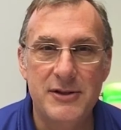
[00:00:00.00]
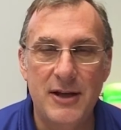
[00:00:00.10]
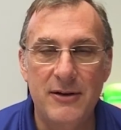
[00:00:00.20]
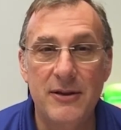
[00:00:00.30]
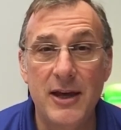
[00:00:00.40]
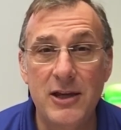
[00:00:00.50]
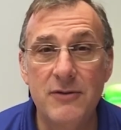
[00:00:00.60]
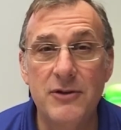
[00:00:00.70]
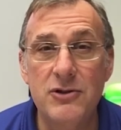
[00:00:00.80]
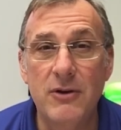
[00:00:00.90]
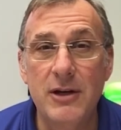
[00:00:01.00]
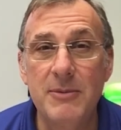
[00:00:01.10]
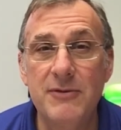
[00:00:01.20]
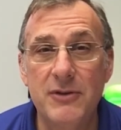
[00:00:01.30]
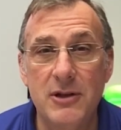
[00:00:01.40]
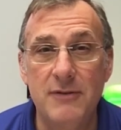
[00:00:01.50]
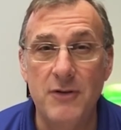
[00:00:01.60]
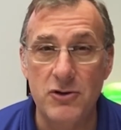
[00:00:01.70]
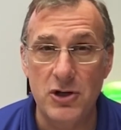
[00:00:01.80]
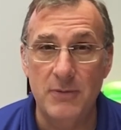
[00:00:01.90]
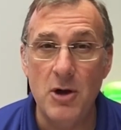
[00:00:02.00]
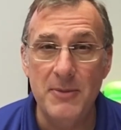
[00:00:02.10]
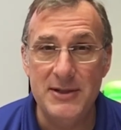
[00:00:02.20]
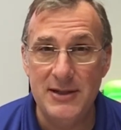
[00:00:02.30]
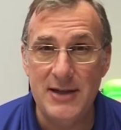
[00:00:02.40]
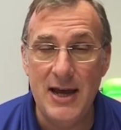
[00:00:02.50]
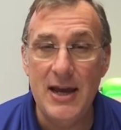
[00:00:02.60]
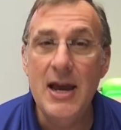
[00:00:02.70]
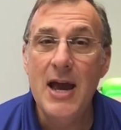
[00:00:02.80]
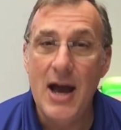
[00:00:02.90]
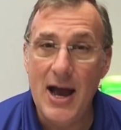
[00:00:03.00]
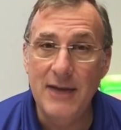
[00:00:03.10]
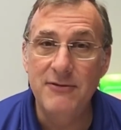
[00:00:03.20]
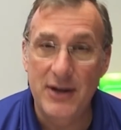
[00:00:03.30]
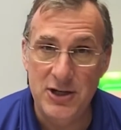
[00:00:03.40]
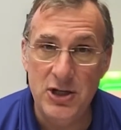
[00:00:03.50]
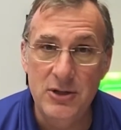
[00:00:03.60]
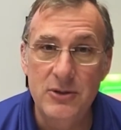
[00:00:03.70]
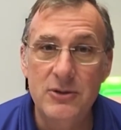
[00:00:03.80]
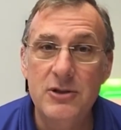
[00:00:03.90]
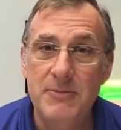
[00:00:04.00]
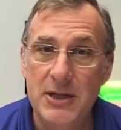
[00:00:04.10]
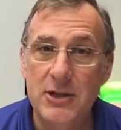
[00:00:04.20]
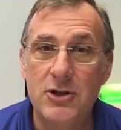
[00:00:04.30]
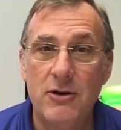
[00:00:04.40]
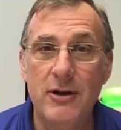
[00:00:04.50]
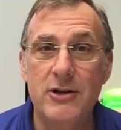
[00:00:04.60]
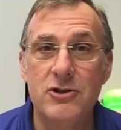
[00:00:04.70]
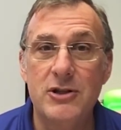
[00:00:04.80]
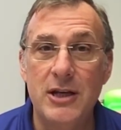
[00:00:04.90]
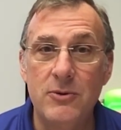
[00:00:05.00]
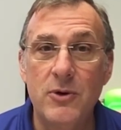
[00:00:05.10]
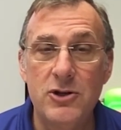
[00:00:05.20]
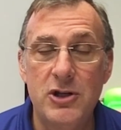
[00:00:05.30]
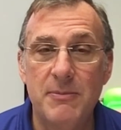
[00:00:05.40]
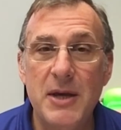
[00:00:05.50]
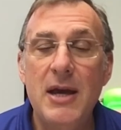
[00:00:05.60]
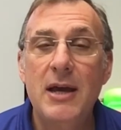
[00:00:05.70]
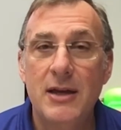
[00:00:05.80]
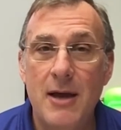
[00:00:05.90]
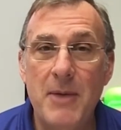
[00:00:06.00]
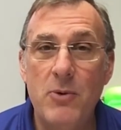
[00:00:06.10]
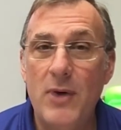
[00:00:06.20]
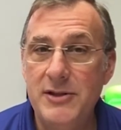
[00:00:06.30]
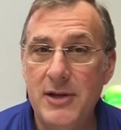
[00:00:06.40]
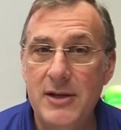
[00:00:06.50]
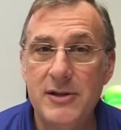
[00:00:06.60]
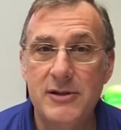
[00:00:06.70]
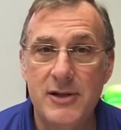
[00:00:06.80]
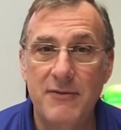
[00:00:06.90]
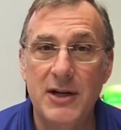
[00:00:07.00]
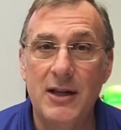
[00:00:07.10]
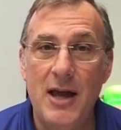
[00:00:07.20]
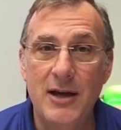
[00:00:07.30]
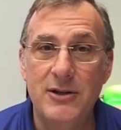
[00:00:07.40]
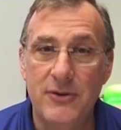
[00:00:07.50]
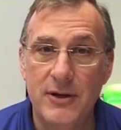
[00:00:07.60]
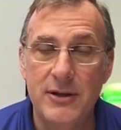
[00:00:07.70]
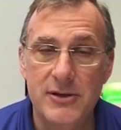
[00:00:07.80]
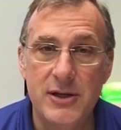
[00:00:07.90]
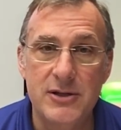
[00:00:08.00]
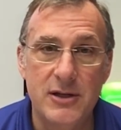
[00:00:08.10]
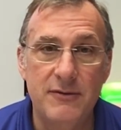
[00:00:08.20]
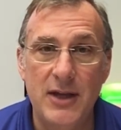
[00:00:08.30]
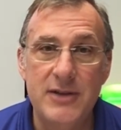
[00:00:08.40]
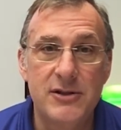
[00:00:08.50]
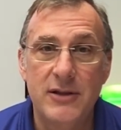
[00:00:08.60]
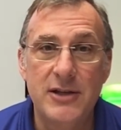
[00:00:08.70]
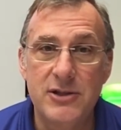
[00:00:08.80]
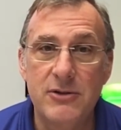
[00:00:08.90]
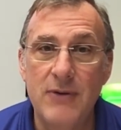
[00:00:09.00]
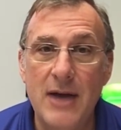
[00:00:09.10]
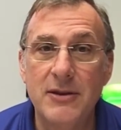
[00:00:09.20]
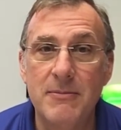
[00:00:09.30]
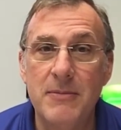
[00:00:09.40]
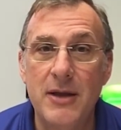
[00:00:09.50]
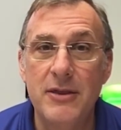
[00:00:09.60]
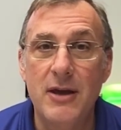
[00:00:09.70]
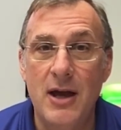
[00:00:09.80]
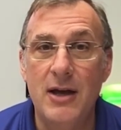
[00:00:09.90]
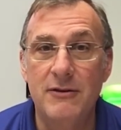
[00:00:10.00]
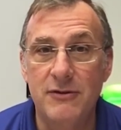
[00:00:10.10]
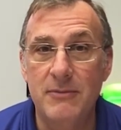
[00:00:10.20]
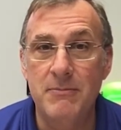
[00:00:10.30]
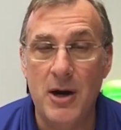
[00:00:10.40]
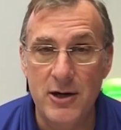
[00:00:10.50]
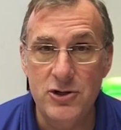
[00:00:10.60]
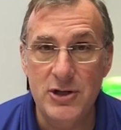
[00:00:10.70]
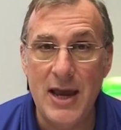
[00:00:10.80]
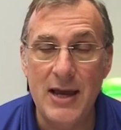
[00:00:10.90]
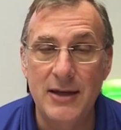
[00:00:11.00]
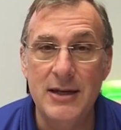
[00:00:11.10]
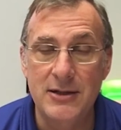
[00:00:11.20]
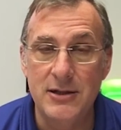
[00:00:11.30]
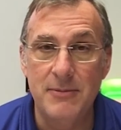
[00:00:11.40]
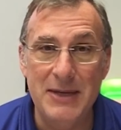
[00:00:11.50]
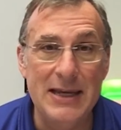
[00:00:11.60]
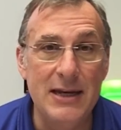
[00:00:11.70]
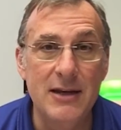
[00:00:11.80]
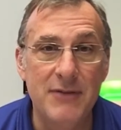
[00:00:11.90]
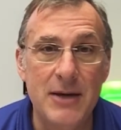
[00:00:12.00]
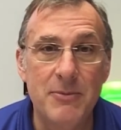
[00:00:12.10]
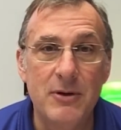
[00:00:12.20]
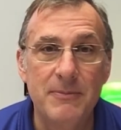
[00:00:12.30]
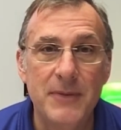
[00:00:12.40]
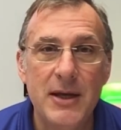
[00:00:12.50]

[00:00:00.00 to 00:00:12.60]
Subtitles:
Center. Thank you for joining me for the devotional moment today. I invite you to be encouraged in worship. Come on Wednesdays at 7 o'clock during the season of Lent, so that's throughout the month of March and into the beginning of April.